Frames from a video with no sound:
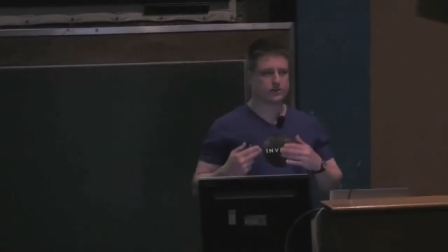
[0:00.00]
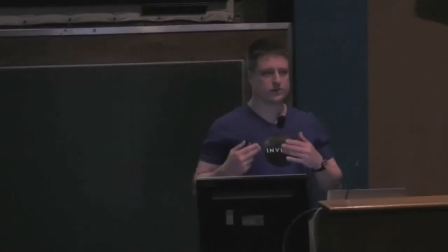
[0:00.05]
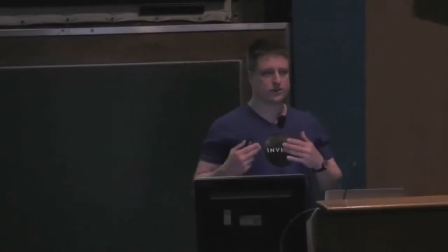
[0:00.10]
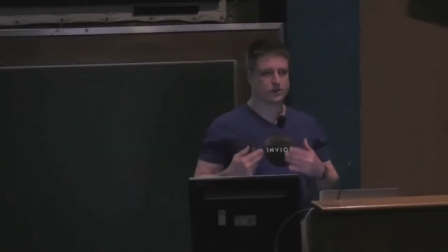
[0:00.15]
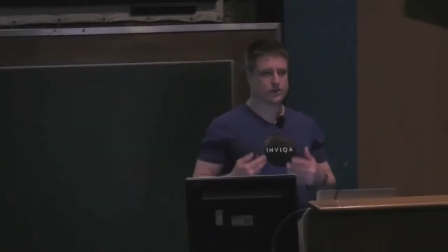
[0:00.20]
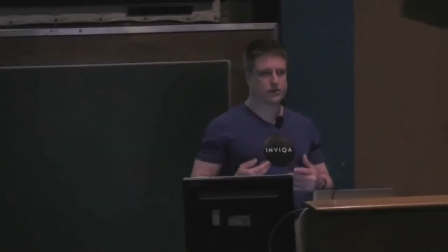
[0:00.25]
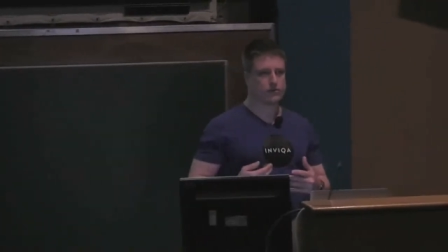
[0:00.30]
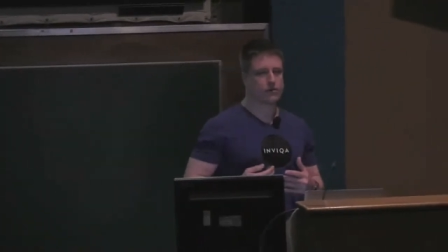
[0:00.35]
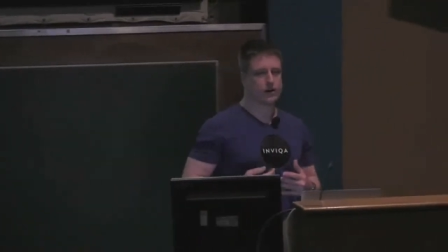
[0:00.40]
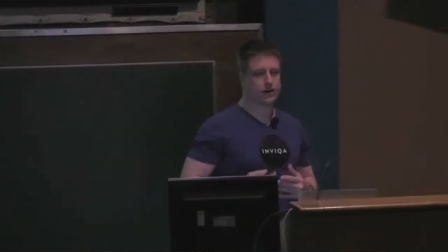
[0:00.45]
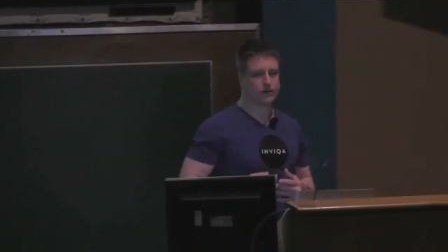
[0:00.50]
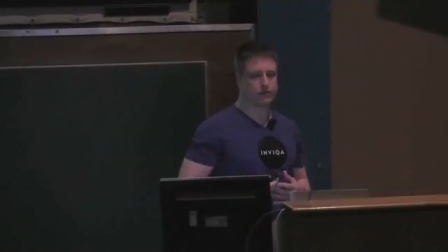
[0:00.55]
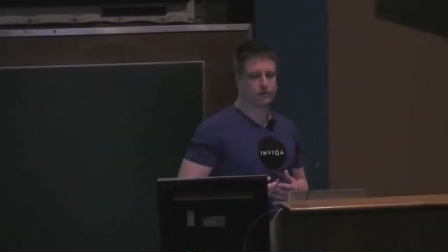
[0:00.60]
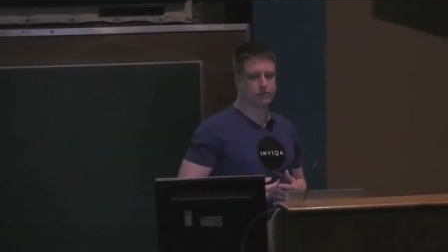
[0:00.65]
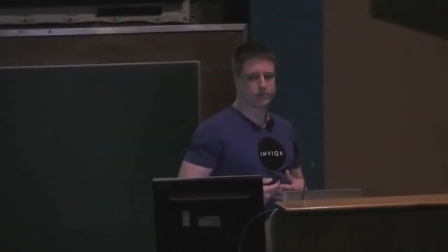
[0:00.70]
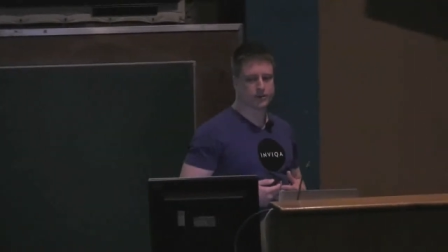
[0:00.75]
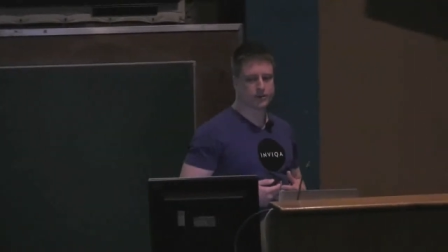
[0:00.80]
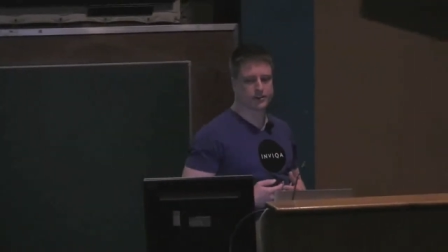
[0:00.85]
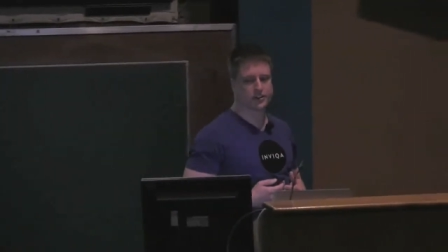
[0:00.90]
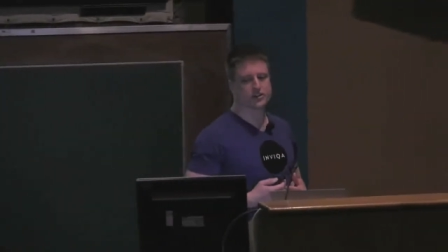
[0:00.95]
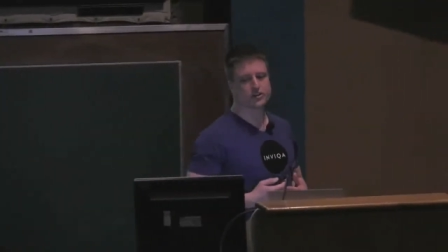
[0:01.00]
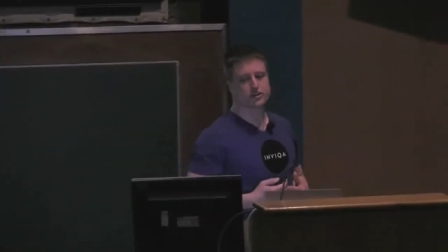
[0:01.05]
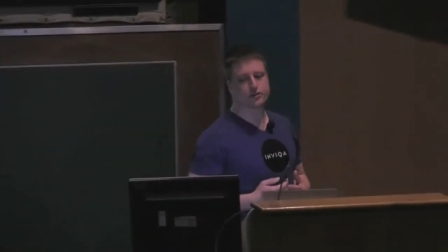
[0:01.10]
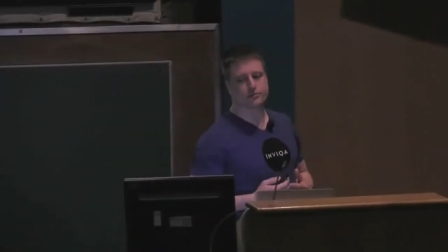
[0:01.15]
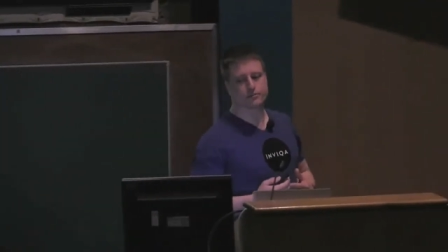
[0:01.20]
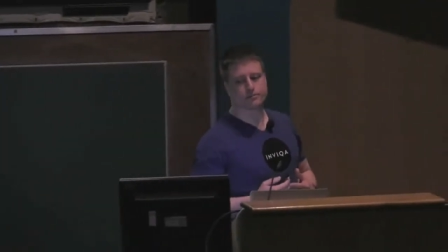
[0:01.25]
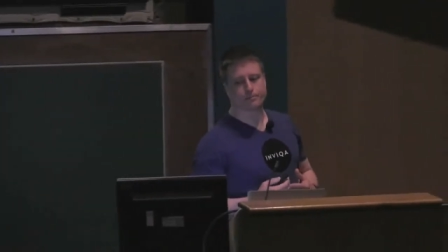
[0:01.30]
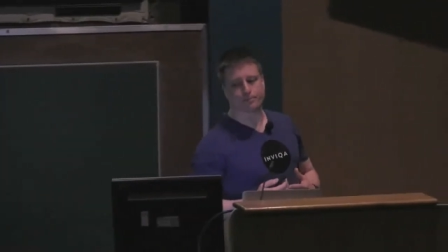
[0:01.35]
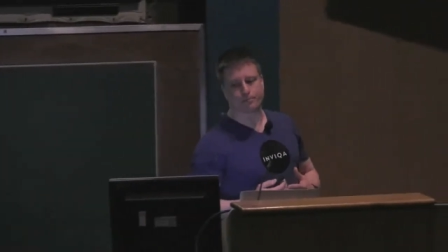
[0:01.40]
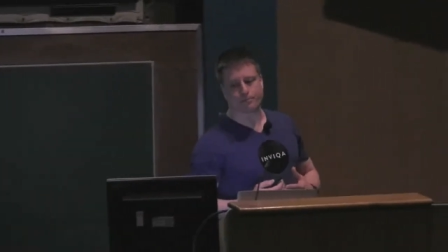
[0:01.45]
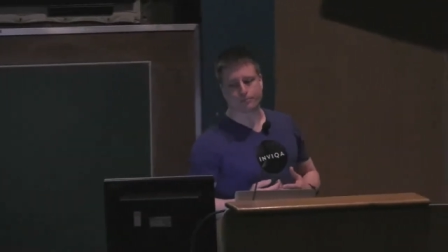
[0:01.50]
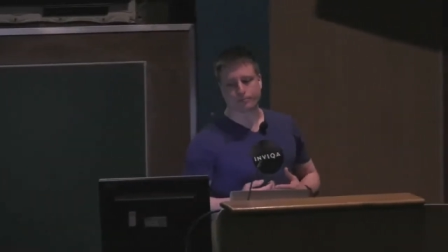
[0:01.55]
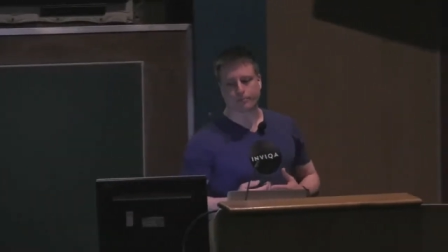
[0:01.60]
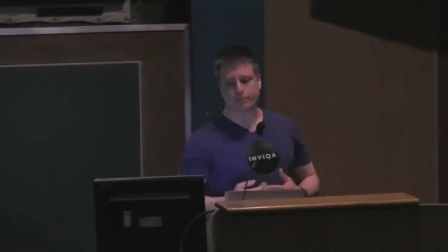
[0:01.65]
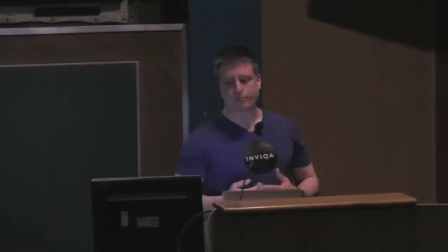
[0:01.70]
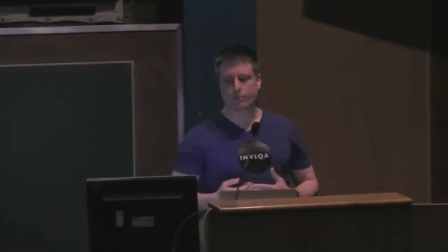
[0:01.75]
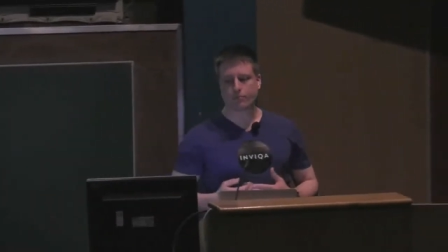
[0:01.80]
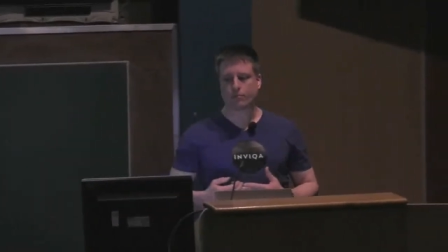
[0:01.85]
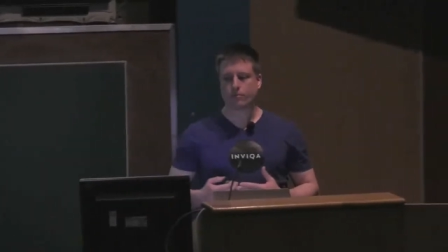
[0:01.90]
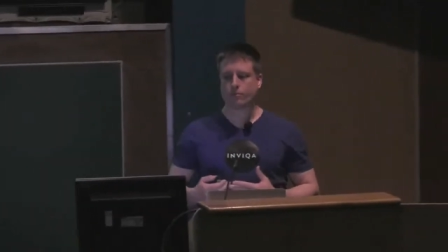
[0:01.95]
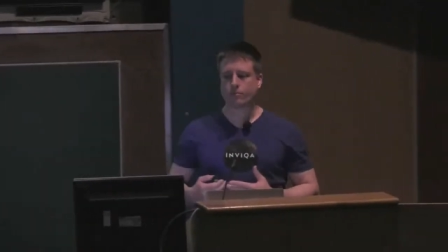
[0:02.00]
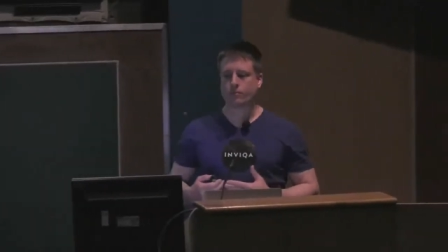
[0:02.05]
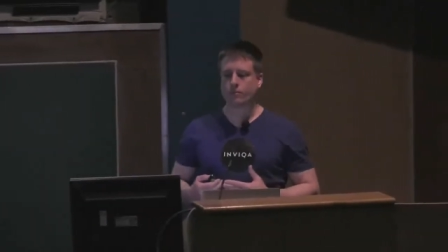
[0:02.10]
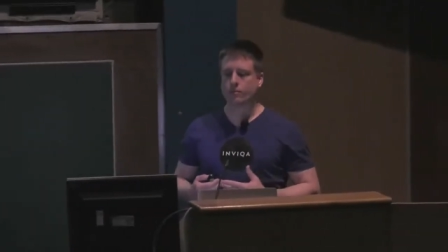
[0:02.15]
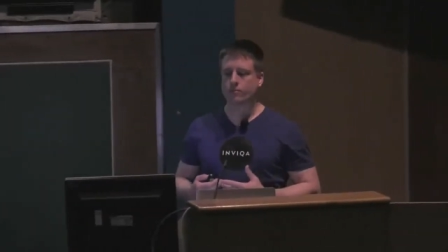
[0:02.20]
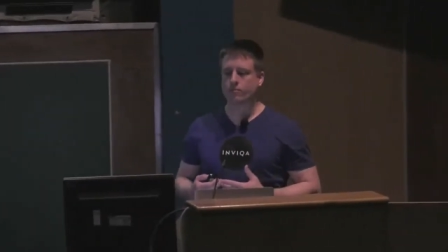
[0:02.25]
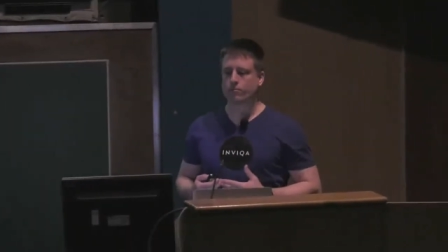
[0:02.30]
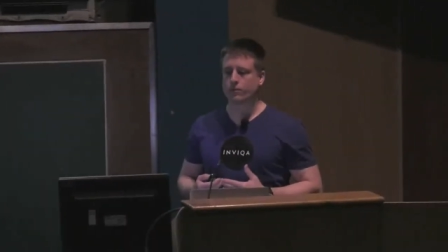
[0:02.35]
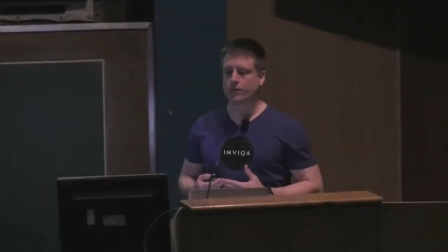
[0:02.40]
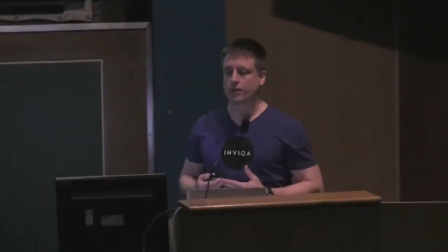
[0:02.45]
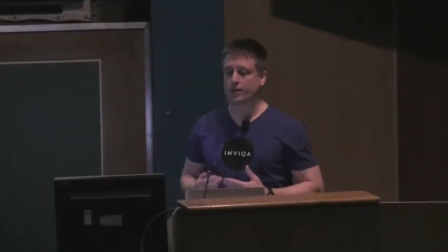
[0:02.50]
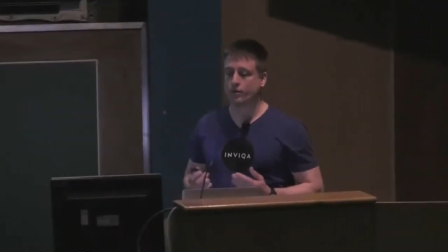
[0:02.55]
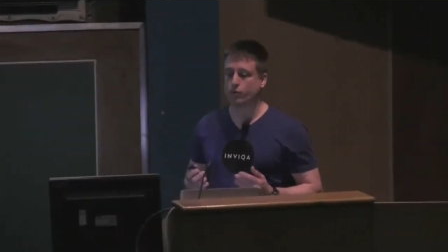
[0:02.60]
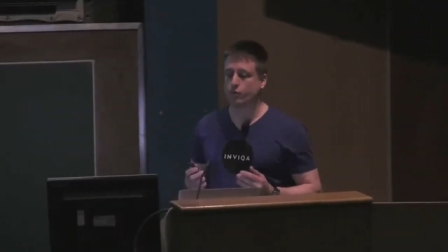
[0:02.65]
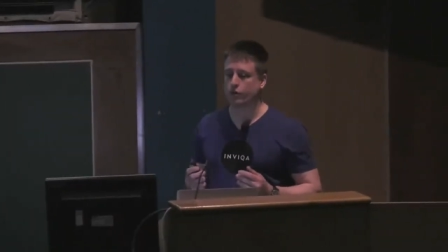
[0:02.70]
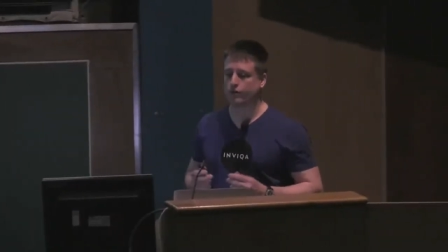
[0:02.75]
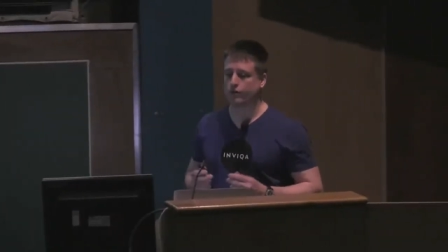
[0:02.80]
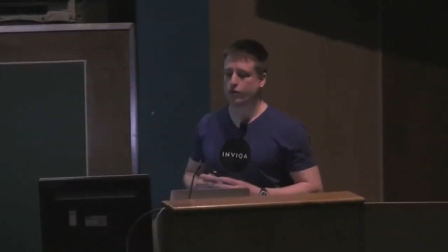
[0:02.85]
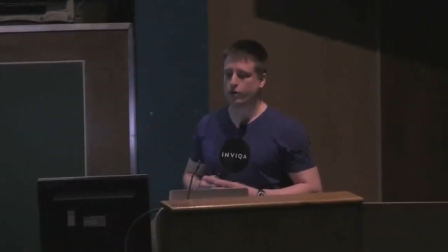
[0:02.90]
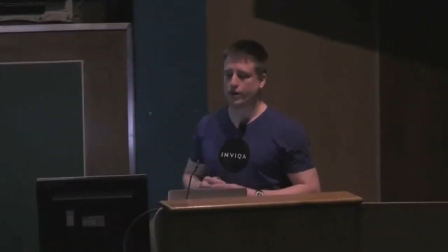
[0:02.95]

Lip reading: to the relevant position, and then we've